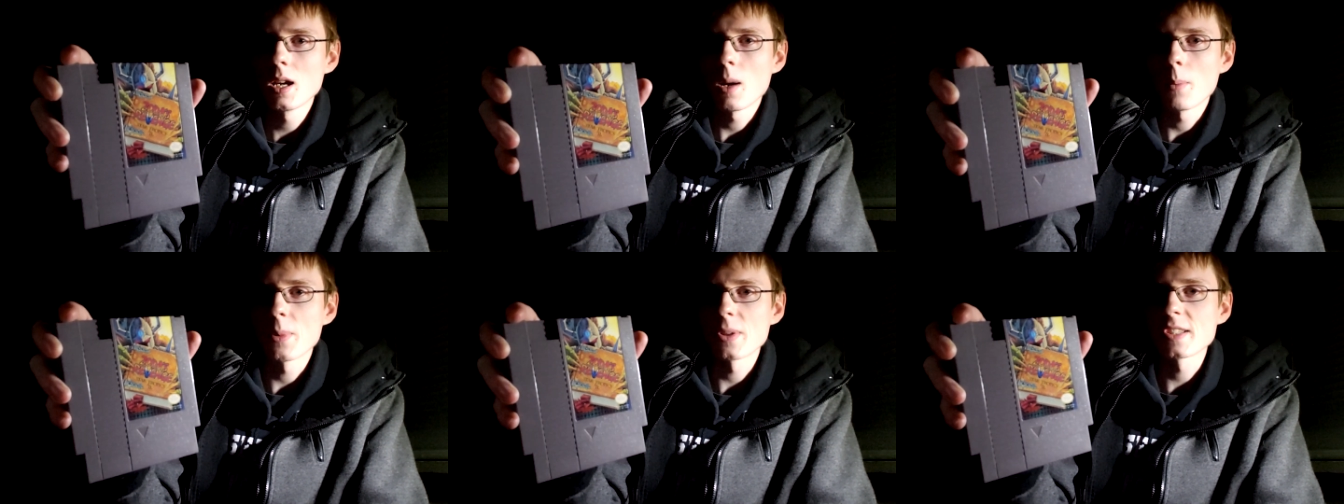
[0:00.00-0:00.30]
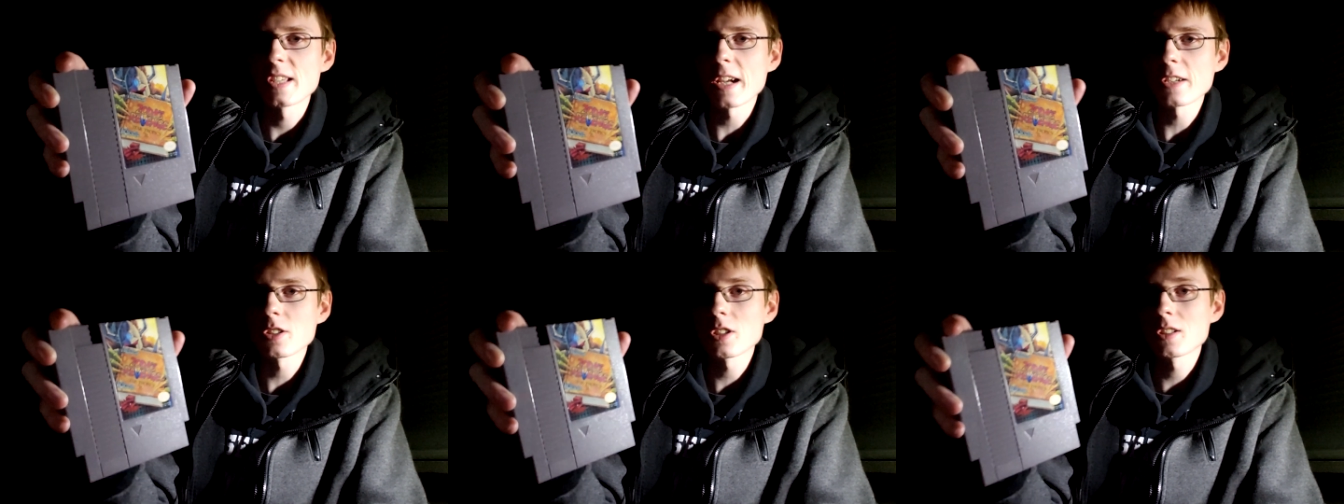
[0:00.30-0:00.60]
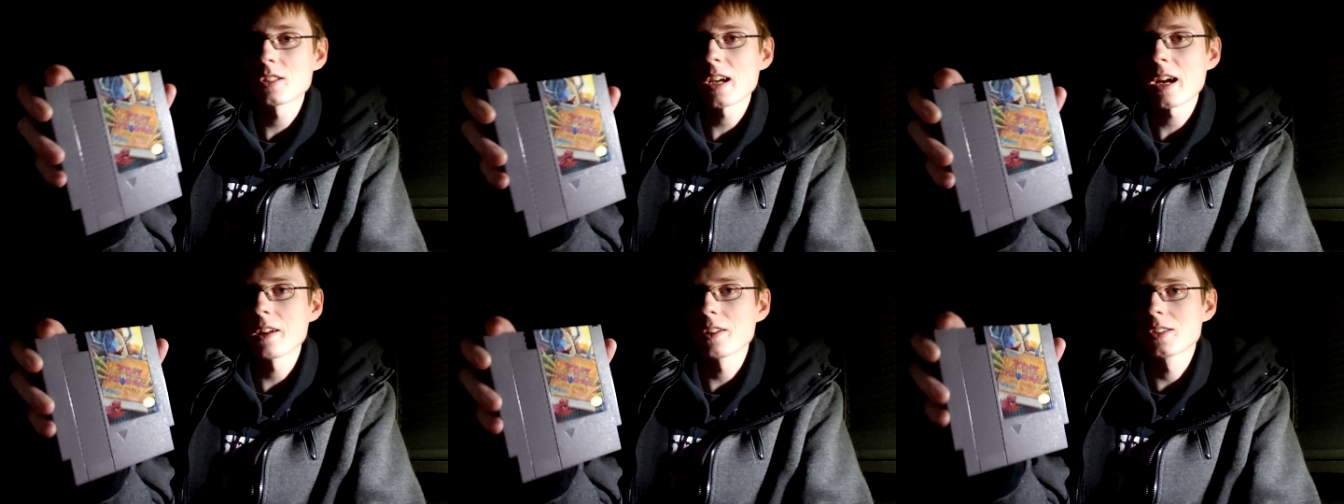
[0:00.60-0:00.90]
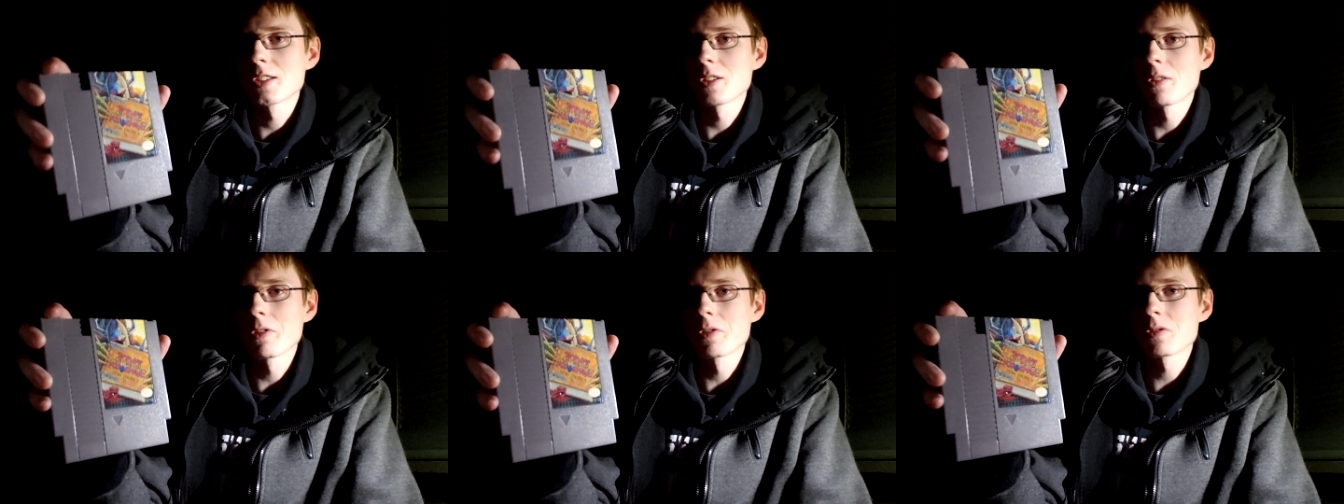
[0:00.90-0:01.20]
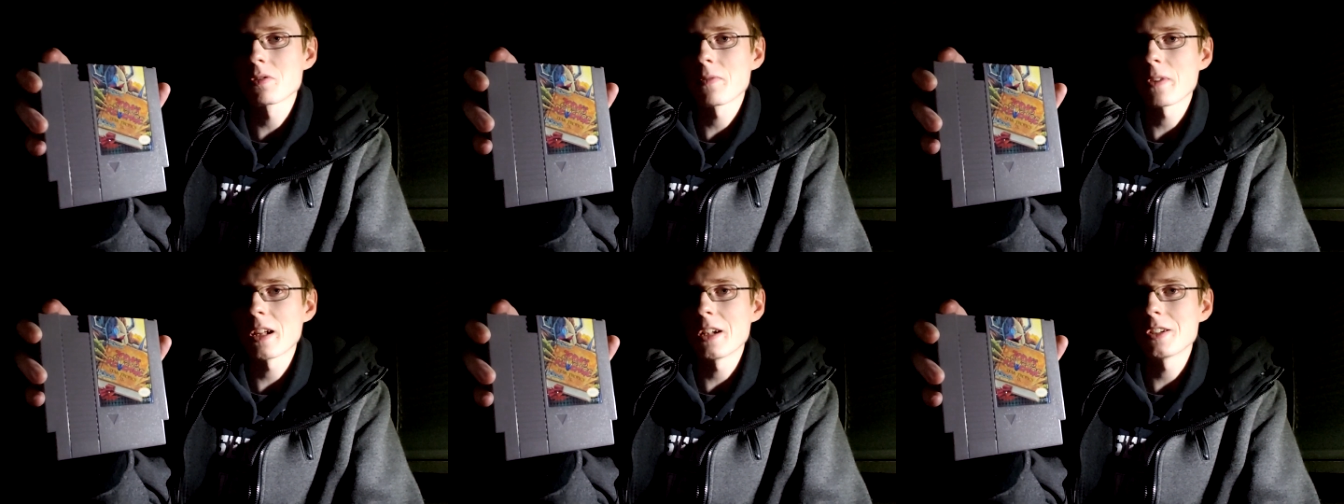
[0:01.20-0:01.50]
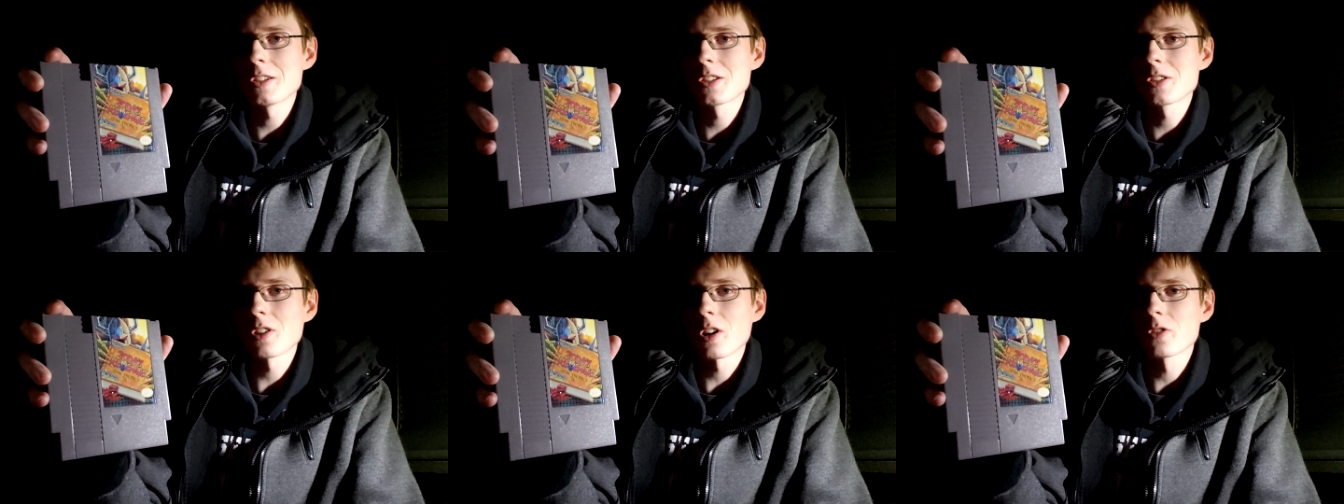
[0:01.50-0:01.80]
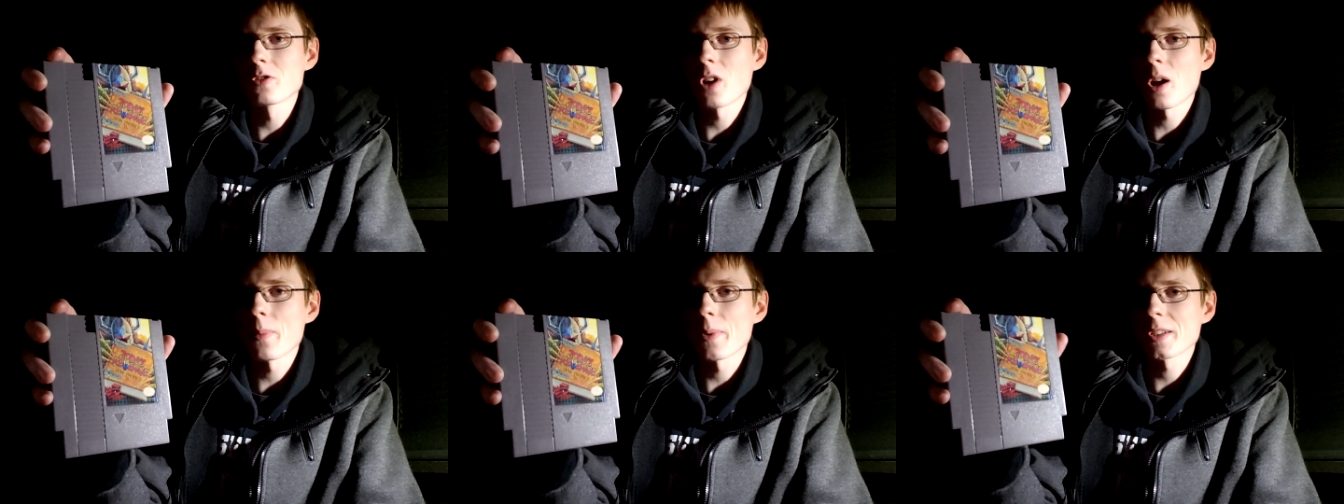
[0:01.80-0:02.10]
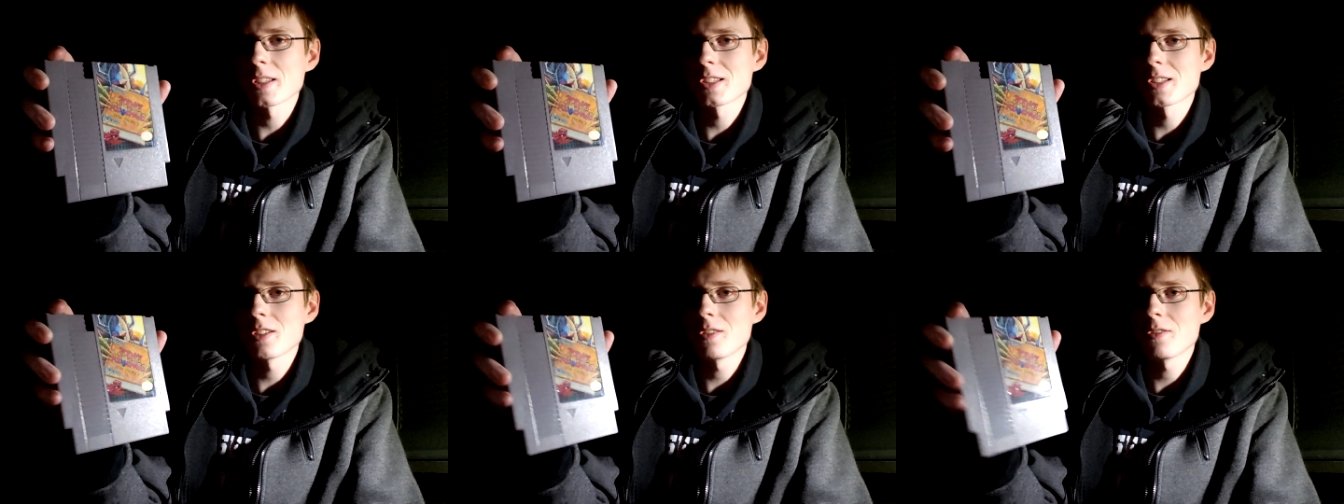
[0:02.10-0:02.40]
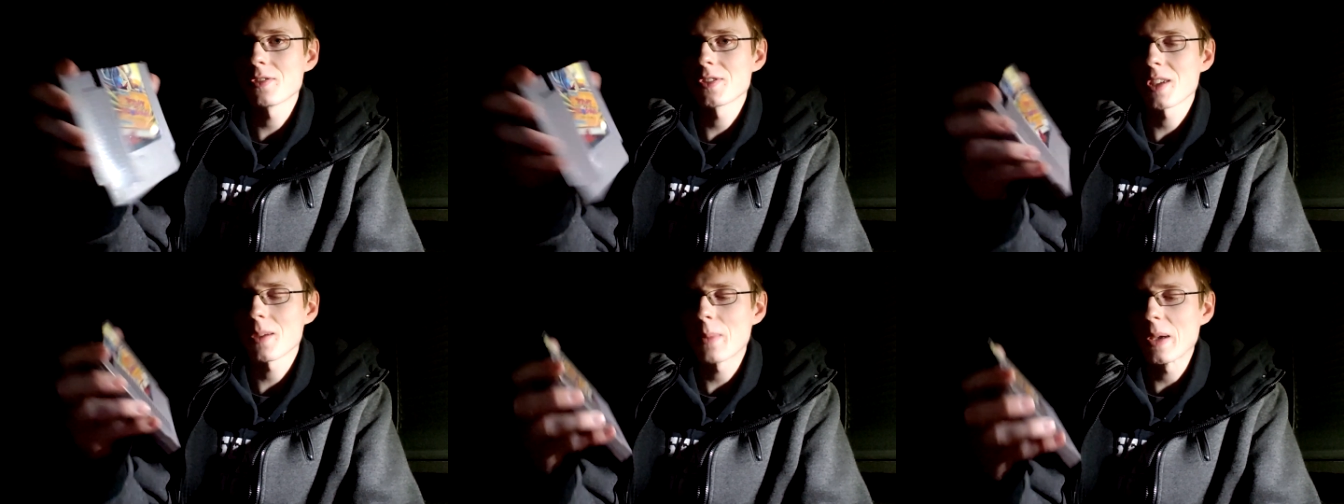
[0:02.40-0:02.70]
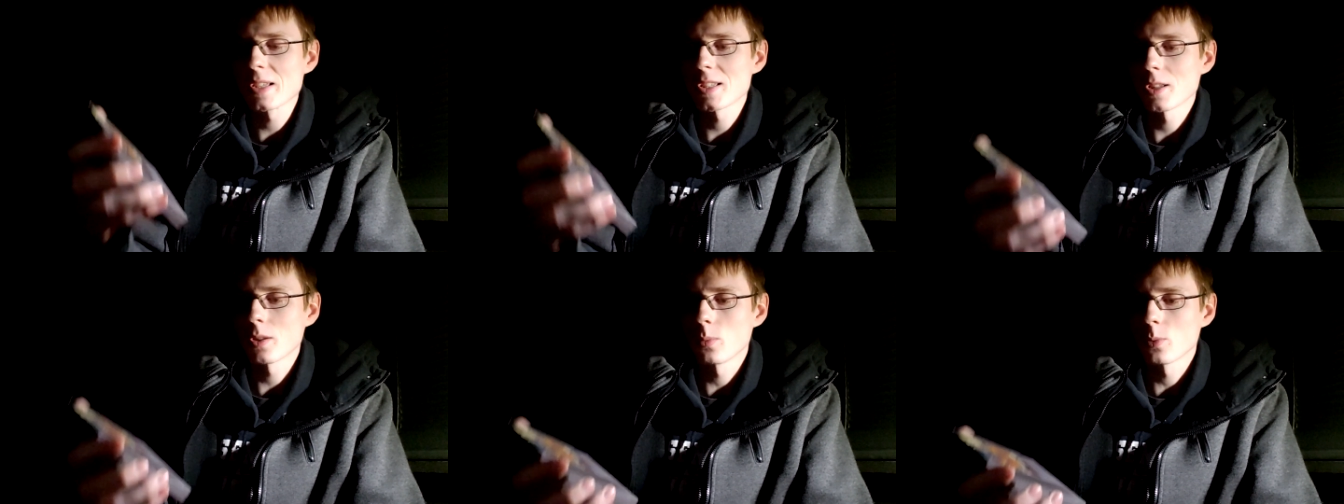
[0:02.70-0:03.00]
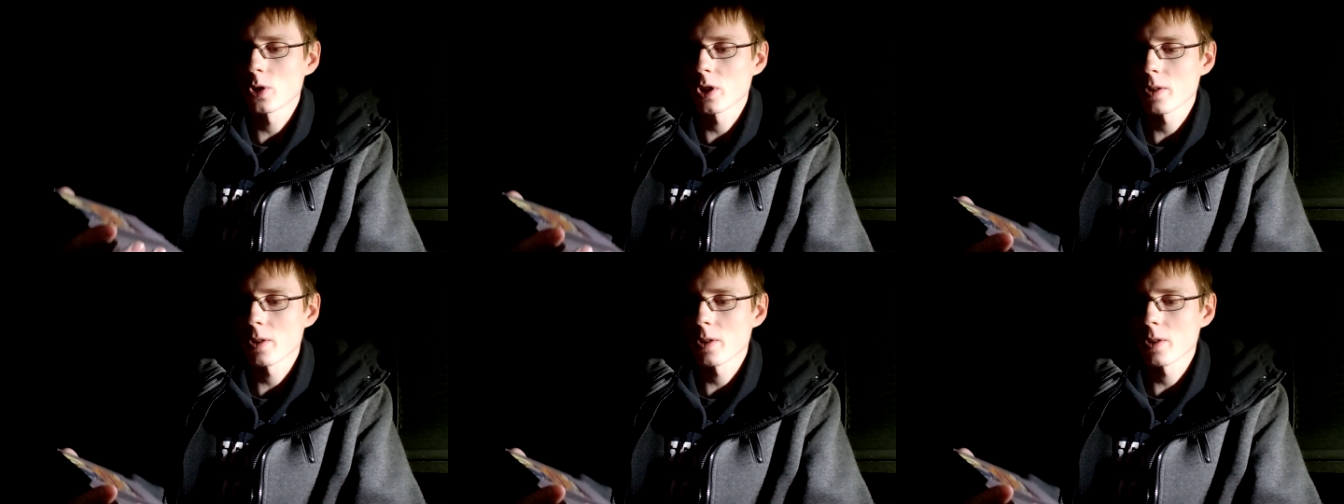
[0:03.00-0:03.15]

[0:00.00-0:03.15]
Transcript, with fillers: But it's actually titled Zoda's Revenge: Star Tropics 2, so that makes it a little more